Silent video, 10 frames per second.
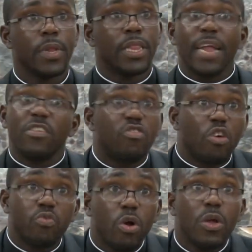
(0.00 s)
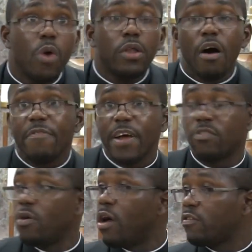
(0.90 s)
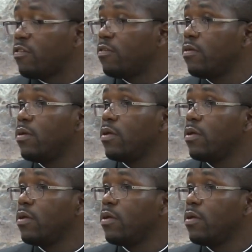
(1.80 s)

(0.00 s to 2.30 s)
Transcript: That is just what the world offers to us.